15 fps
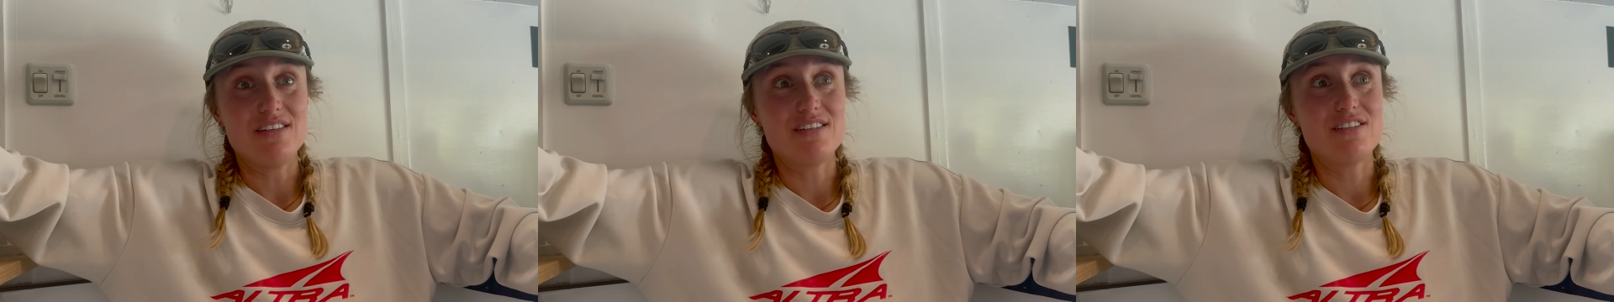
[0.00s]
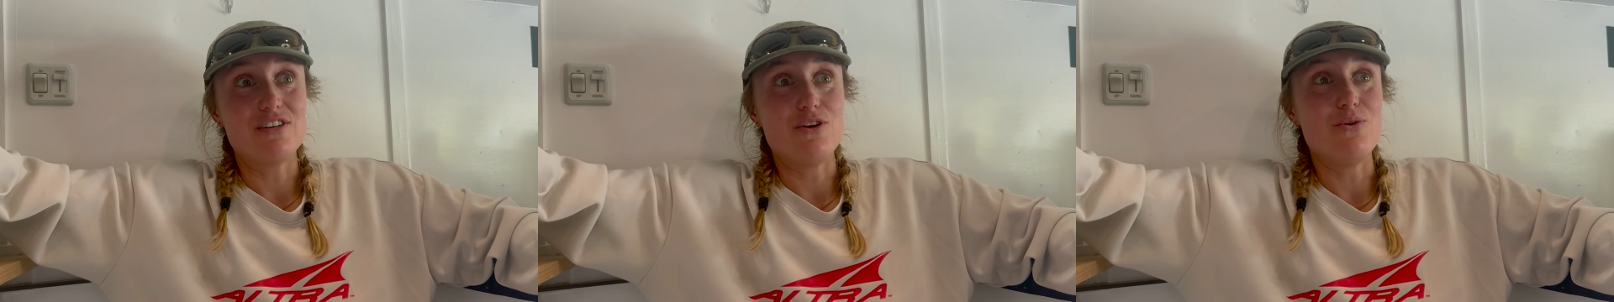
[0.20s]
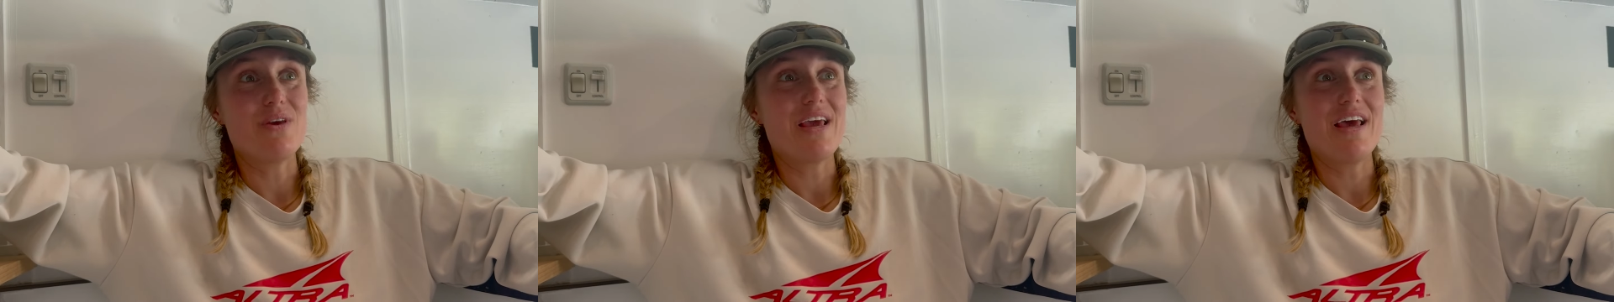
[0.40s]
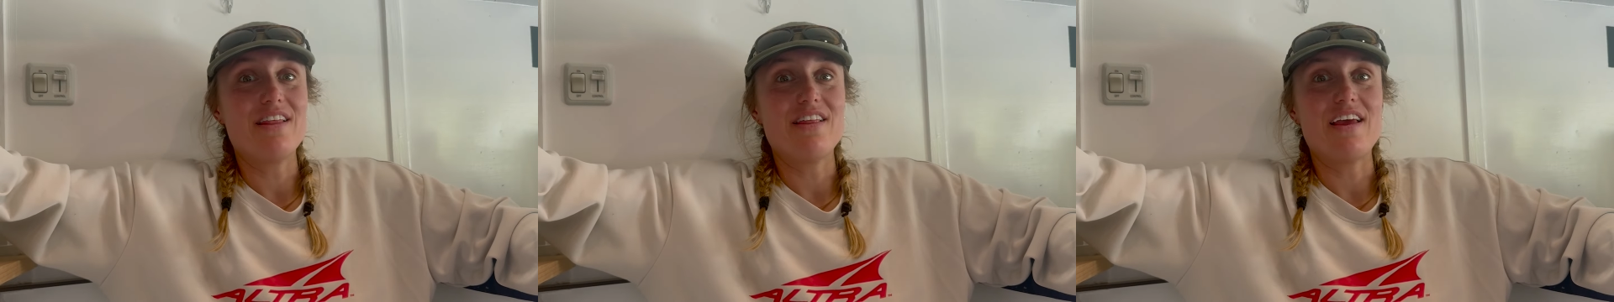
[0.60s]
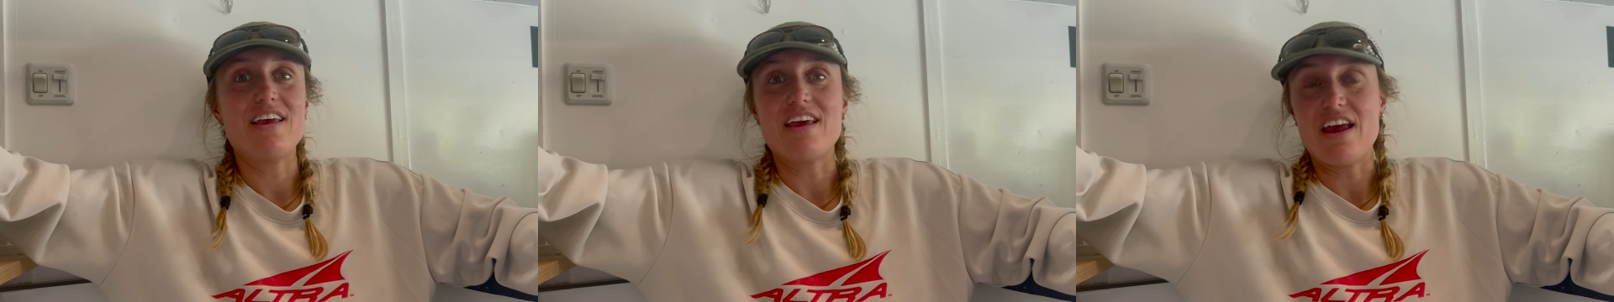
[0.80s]
So you
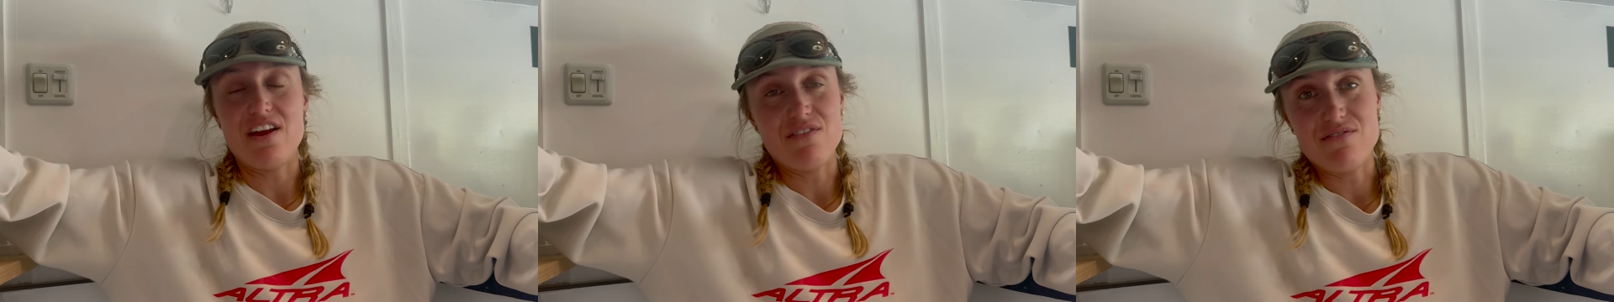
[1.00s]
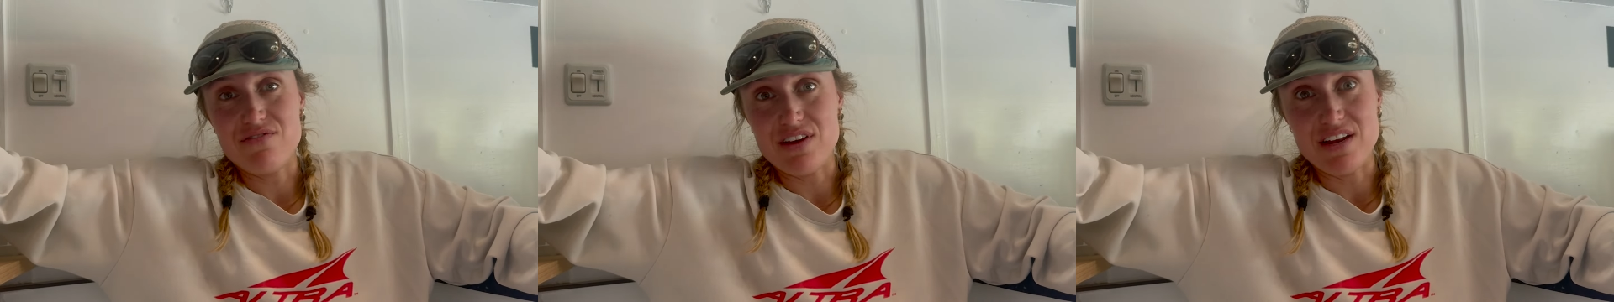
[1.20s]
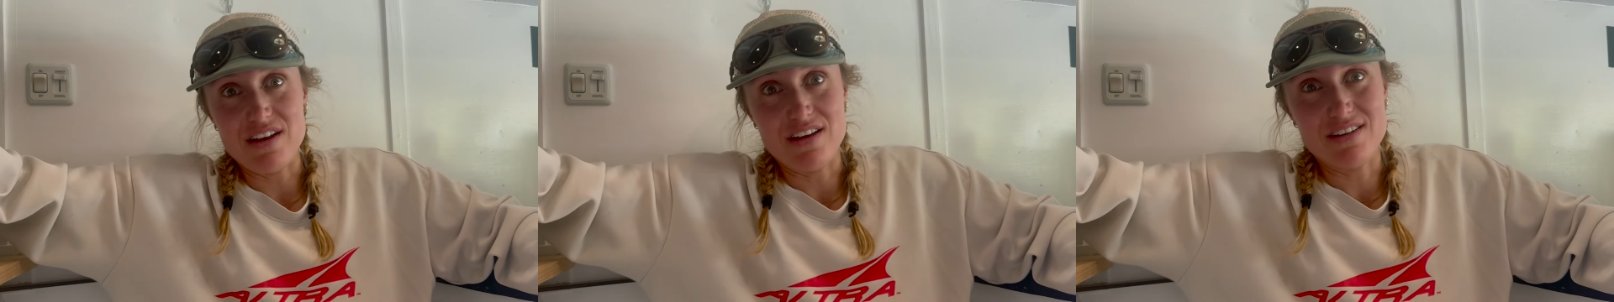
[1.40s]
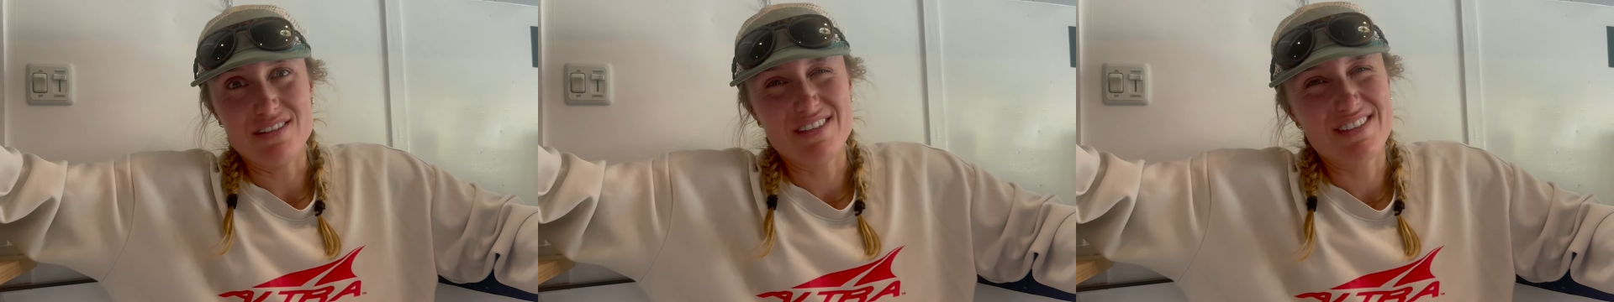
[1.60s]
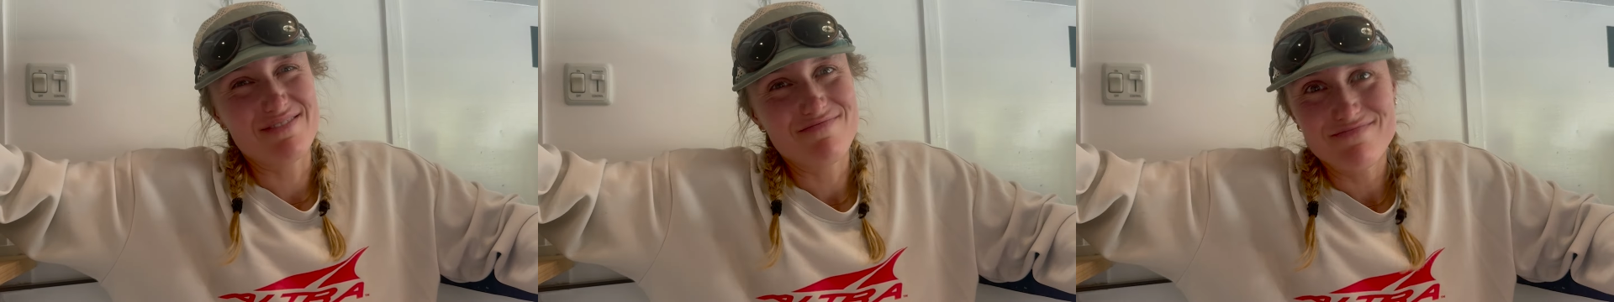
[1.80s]
can't gain
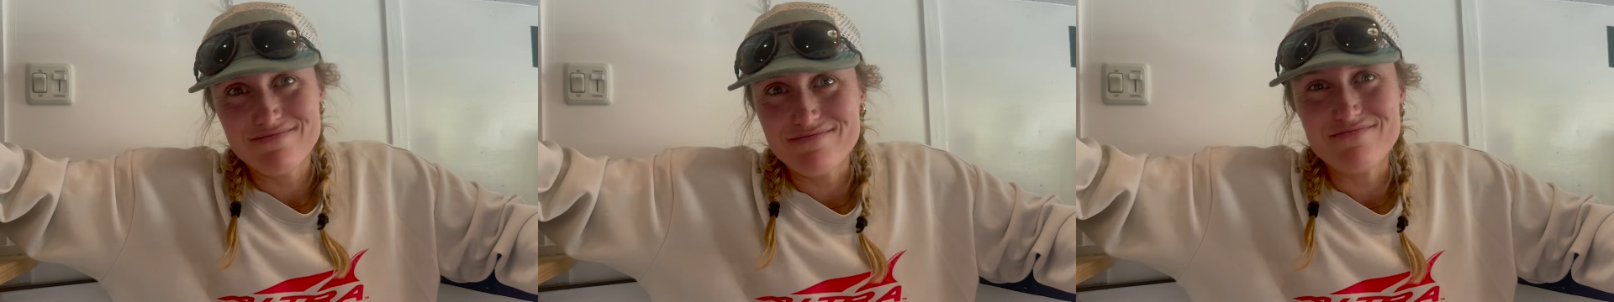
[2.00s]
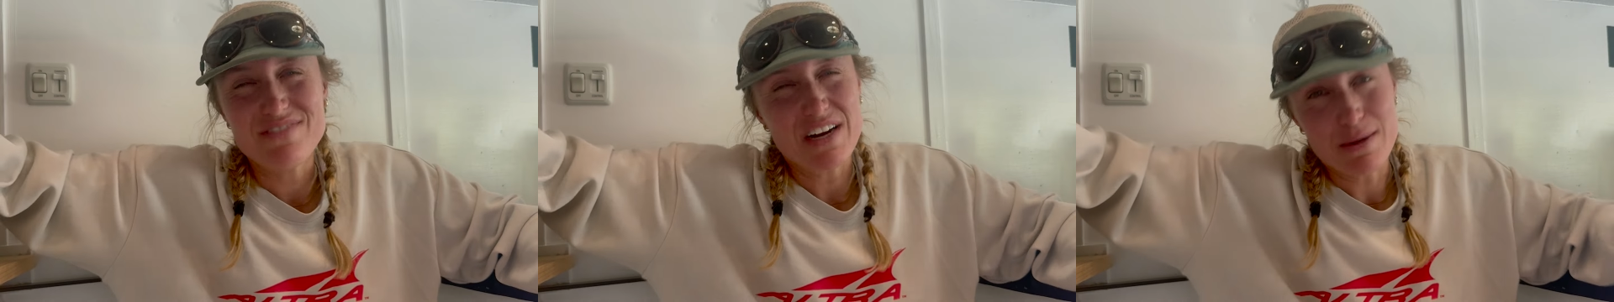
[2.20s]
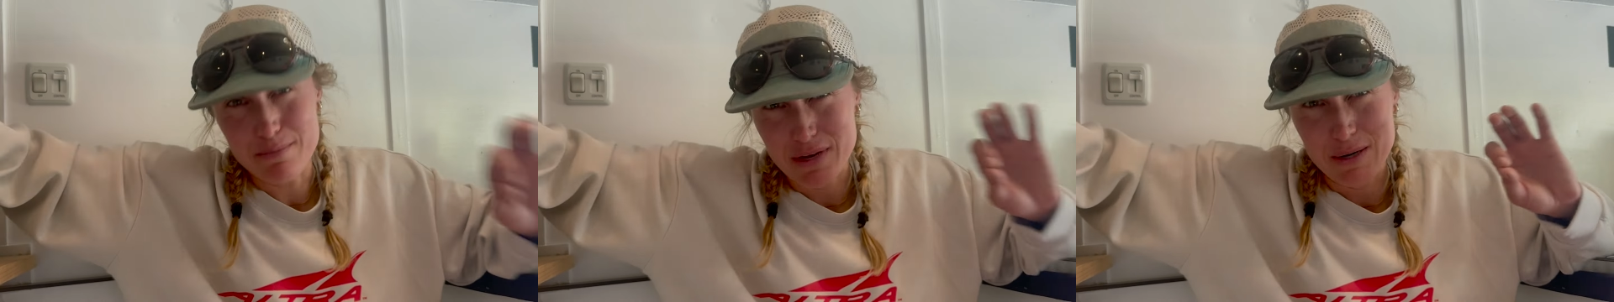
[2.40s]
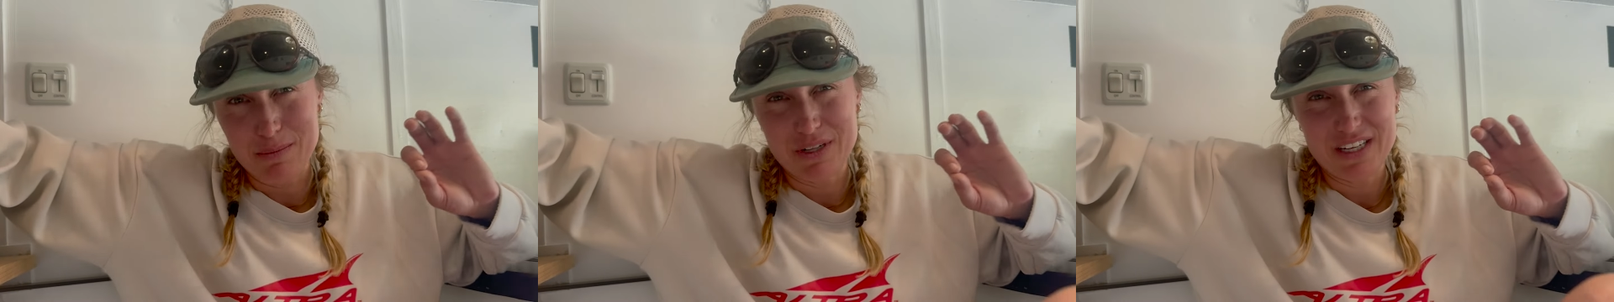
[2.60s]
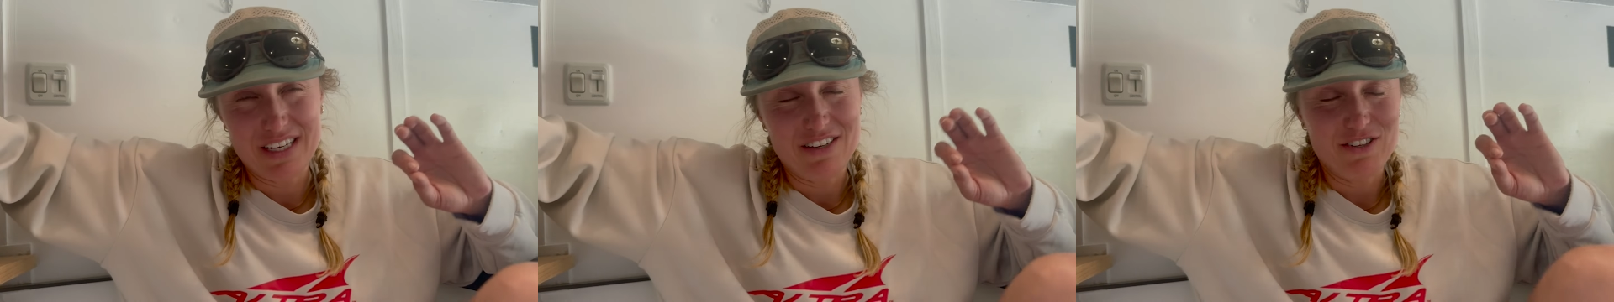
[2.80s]
fitness very minimally.